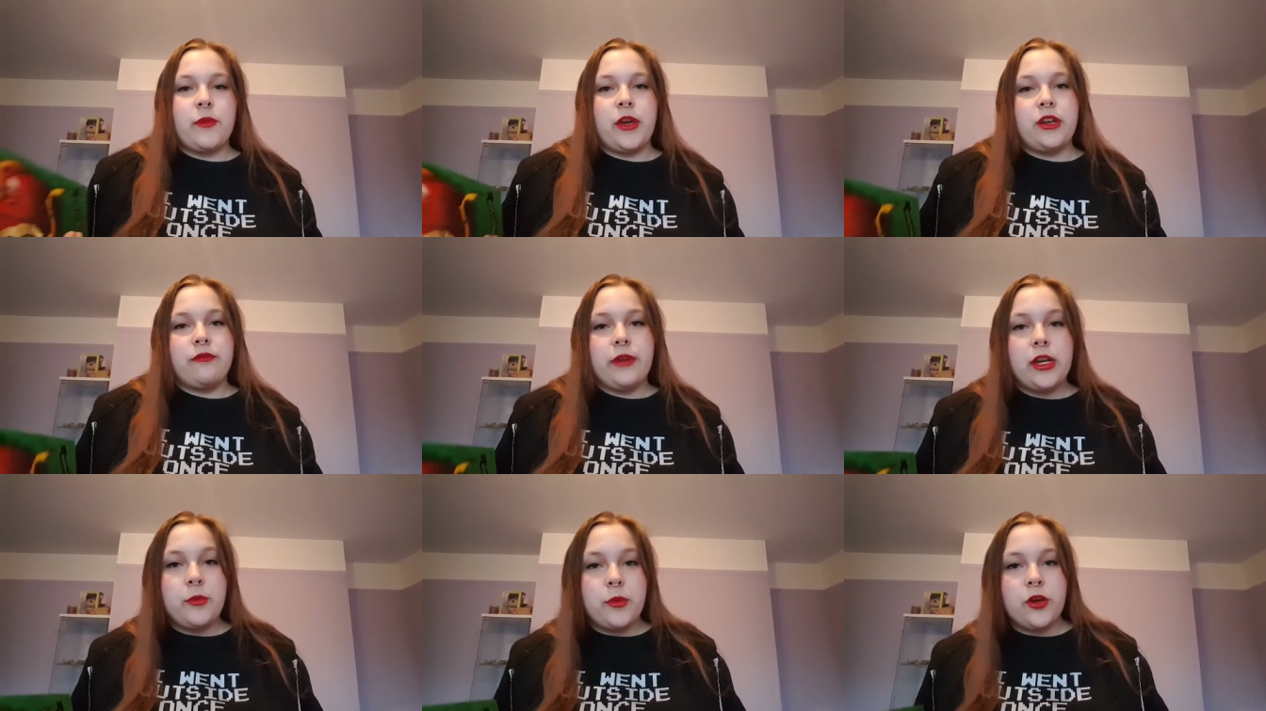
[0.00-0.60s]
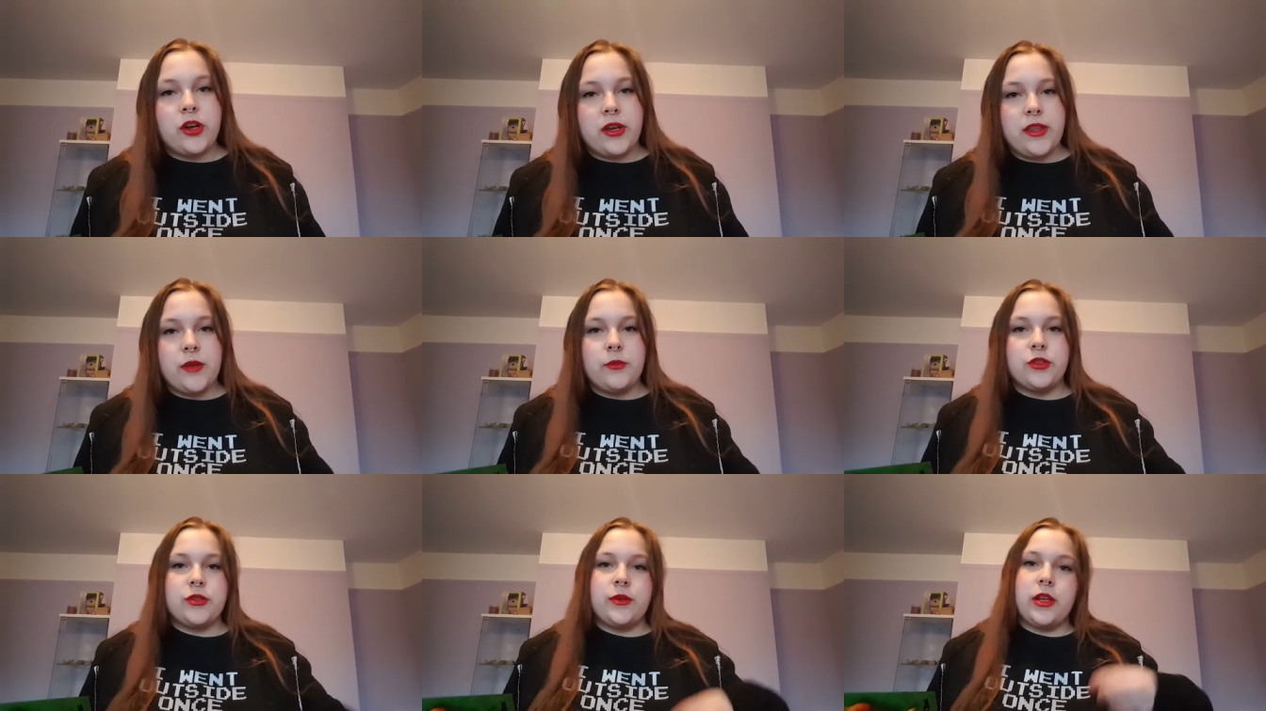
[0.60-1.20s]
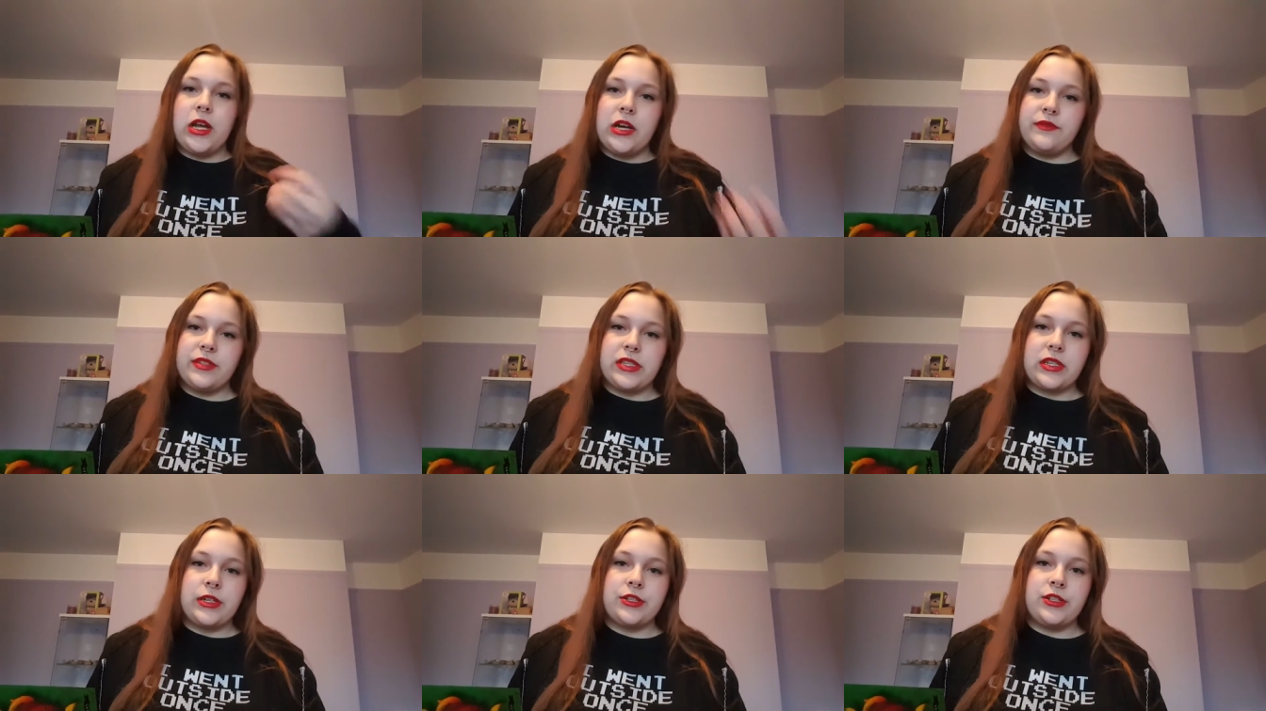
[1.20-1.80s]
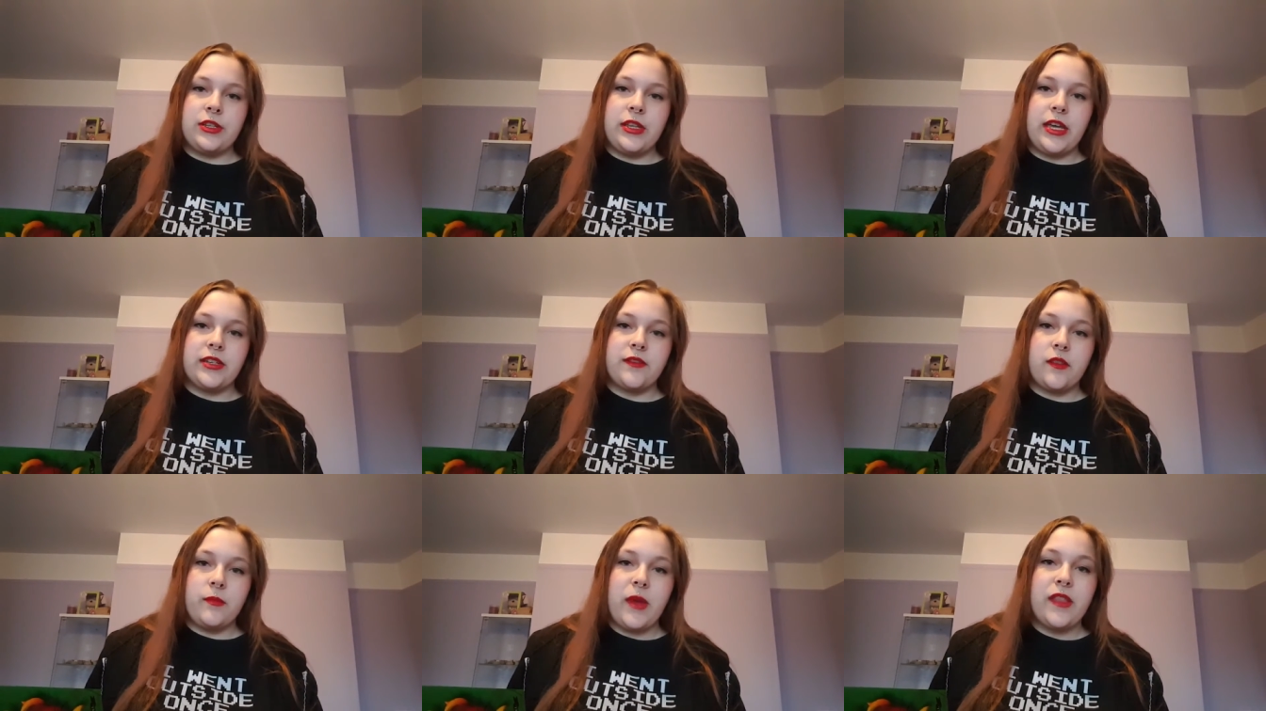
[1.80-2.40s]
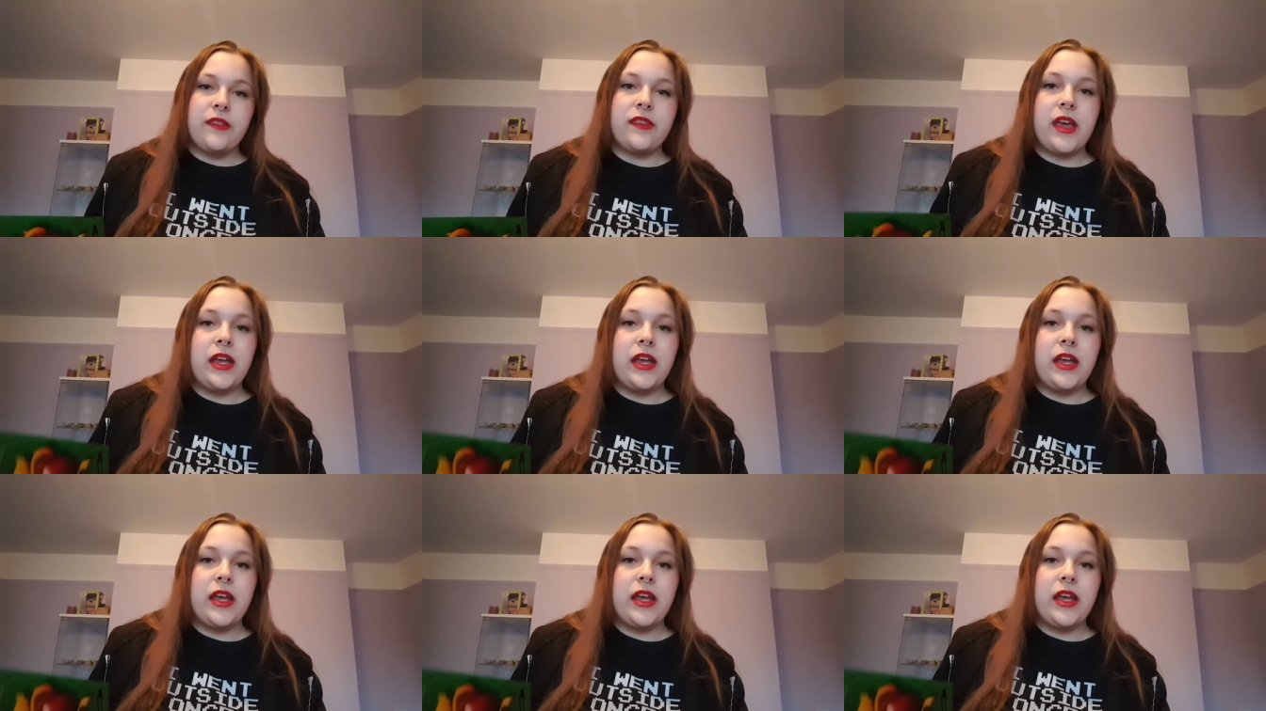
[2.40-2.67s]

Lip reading: We're going to read a book, and then we'll do a live discussion at the end of the month,